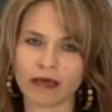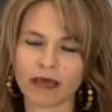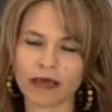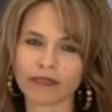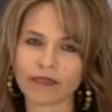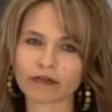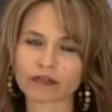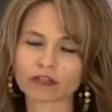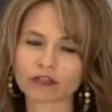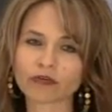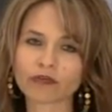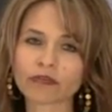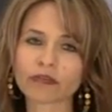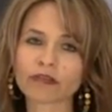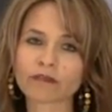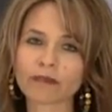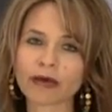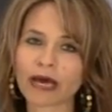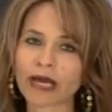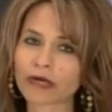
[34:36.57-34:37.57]
And the truth
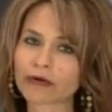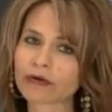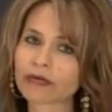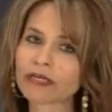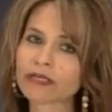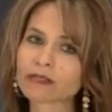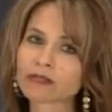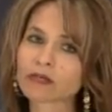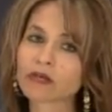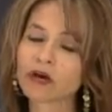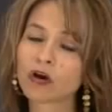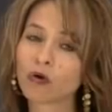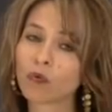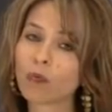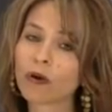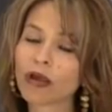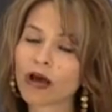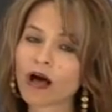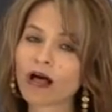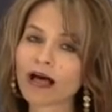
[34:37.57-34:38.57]
of the matter is,
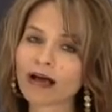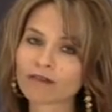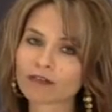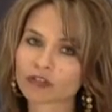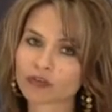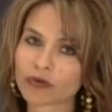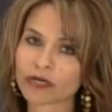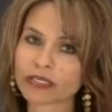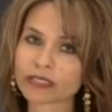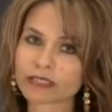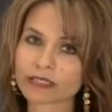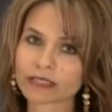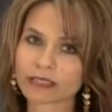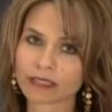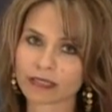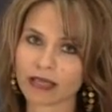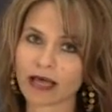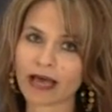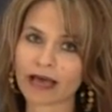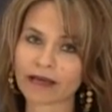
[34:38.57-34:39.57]
we all have choices
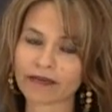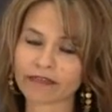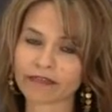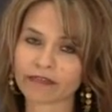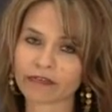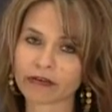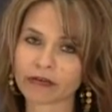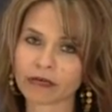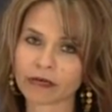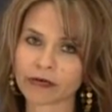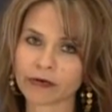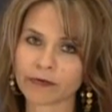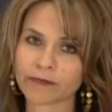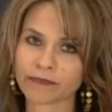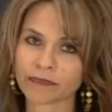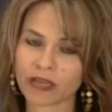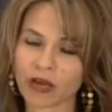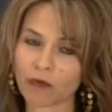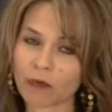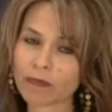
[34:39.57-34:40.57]
in life.
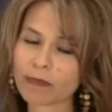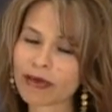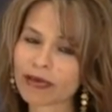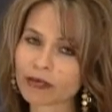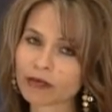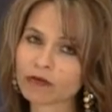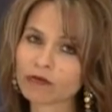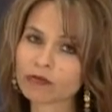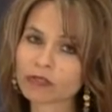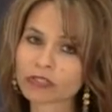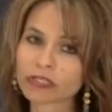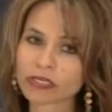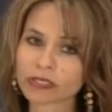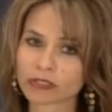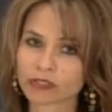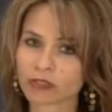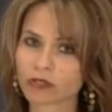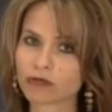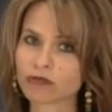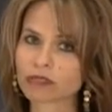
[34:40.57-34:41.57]
And we may use the
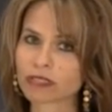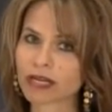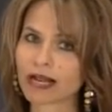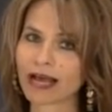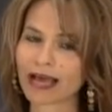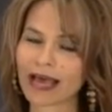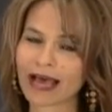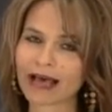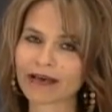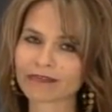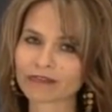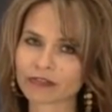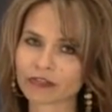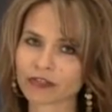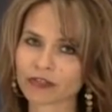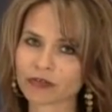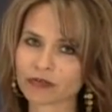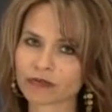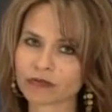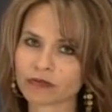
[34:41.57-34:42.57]
excuse that I have
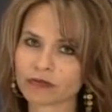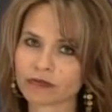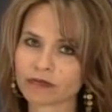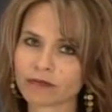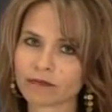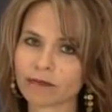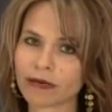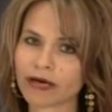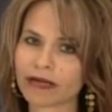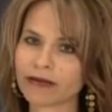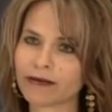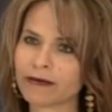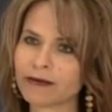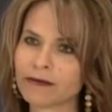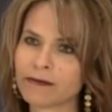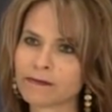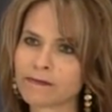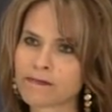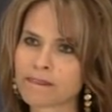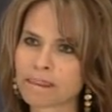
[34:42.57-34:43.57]
to, but
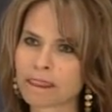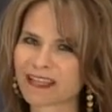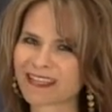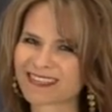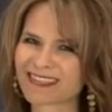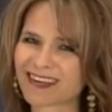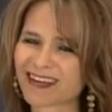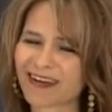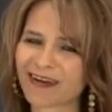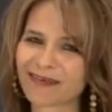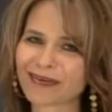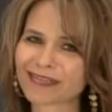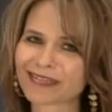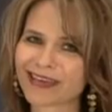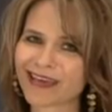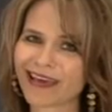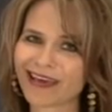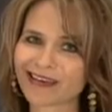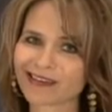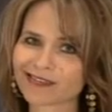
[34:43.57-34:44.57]
it's not always
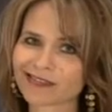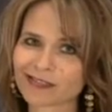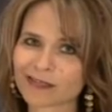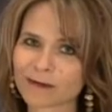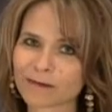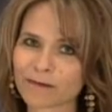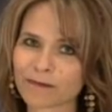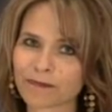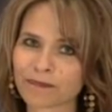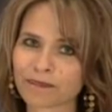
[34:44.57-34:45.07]
the case.